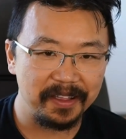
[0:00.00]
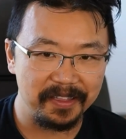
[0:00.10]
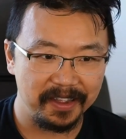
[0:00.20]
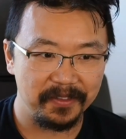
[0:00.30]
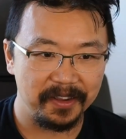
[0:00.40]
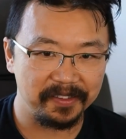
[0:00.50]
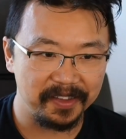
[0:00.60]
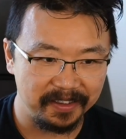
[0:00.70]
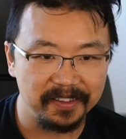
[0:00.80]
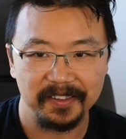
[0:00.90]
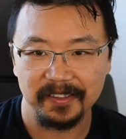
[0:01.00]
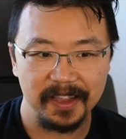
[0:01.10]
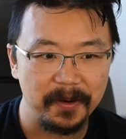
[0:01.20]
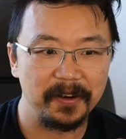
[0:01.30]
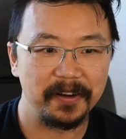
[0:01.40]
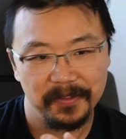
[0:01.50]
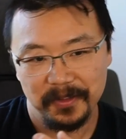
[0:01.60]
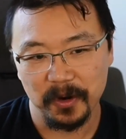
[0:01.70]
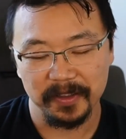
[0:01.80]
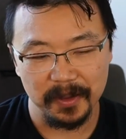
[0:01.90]
I think of it as like, this is like part of
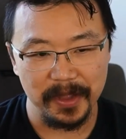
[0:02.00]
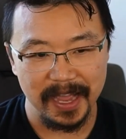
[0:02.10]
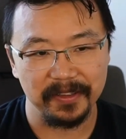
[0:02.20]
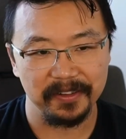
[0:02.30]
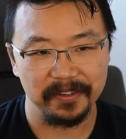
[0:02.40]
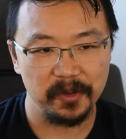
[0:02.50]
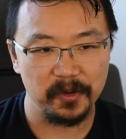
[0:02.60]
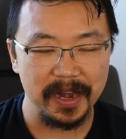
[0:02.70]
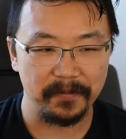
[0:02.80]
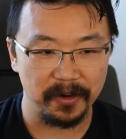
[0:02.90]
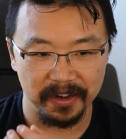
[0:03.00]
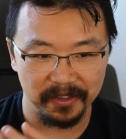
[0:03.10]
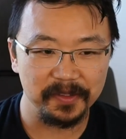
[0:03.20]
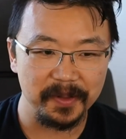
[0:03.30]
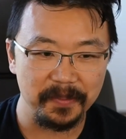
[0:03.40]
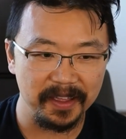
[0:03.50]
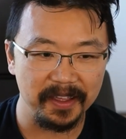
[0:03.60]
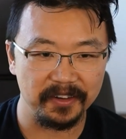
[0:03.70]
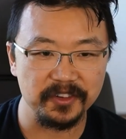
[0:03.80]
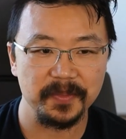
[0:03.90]
the work that we have to do. And if we're going to do
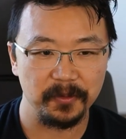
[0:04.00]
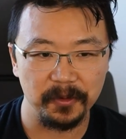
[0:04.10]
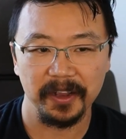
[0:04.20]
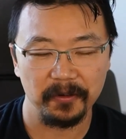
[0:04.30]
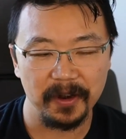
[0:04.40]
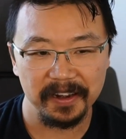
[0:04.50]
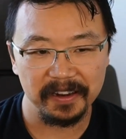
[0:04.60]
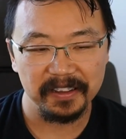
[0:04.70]
something, it should be really great.